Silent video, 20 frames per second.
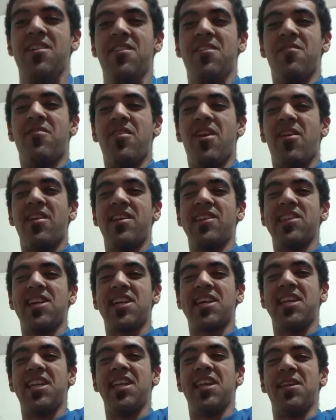"You're very
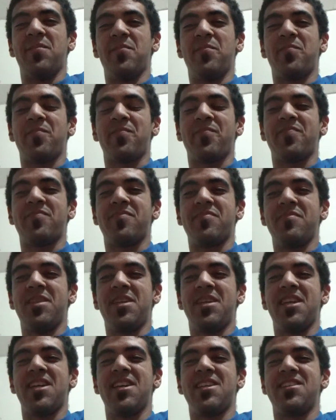lucky,
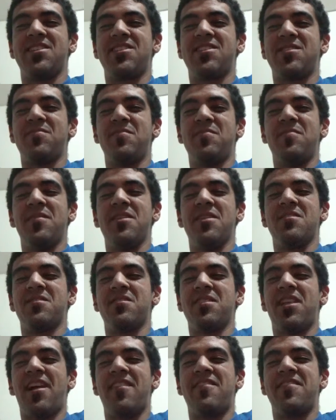because in
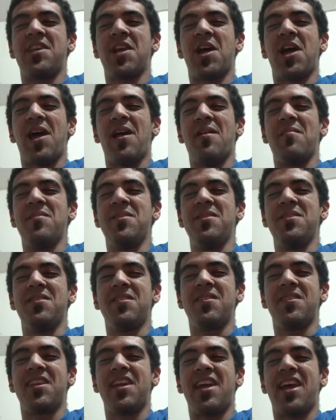your lifetime
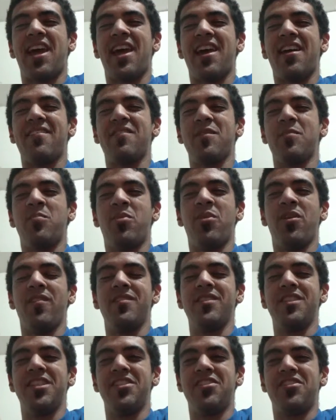you're gonna have the
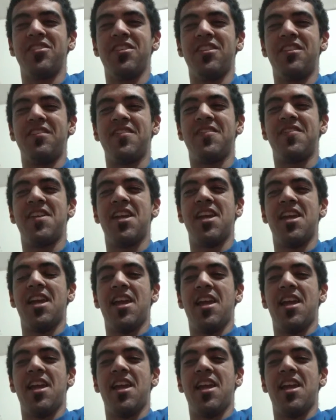privilege of